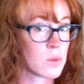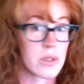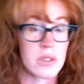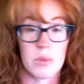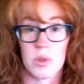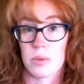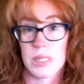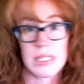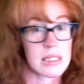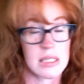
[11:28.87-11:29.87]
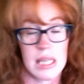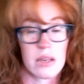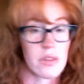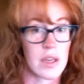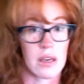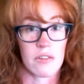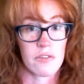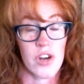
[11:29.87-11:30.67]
what are some of the reasons they could think of